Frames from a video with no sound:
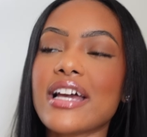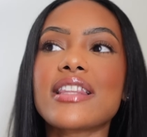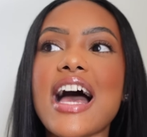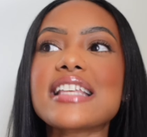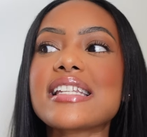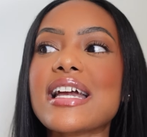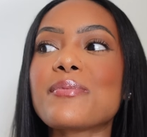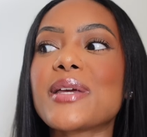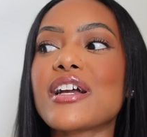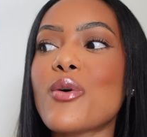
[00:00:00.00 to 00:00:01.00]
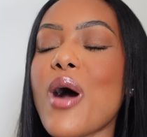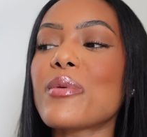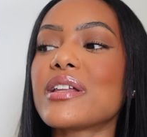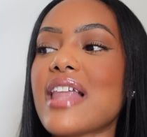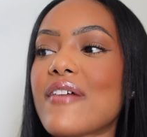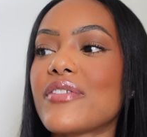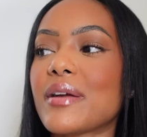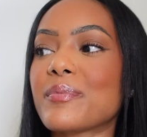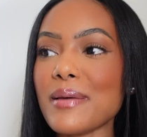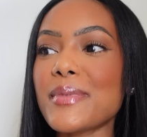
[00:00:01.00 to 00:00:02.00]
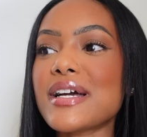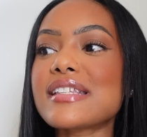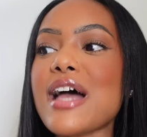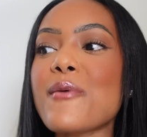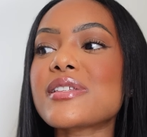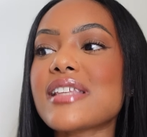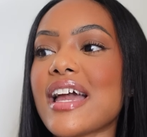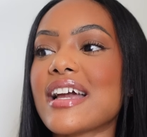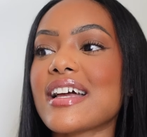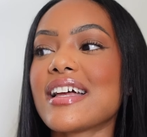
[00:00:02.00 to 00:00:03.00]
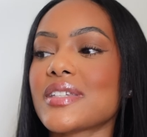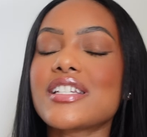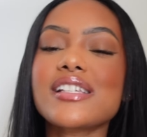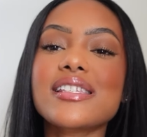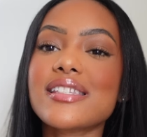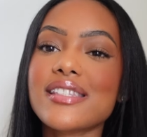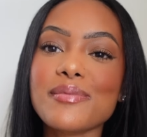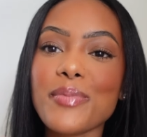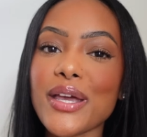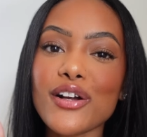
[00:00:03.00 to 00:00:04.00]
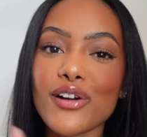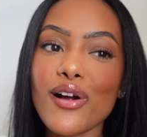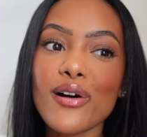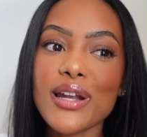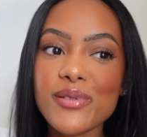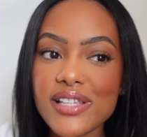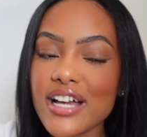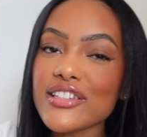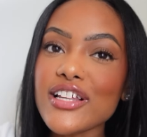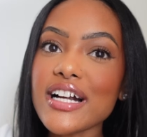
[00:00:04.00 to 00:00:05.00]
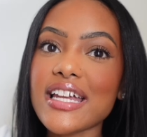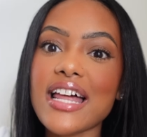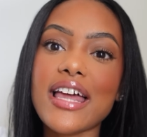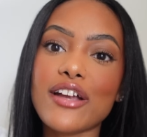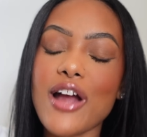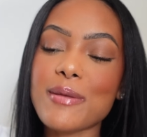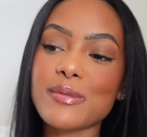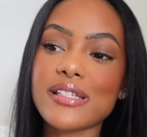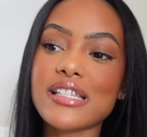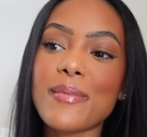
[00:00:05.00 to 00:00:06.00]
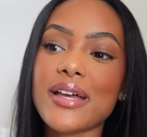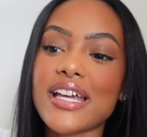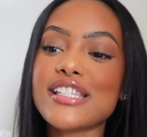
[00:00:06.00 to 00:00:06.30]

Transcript: Like last night, me and Quan were laughing because I was like, just being a girl, and I was like, look, and I like grabbed my stomach.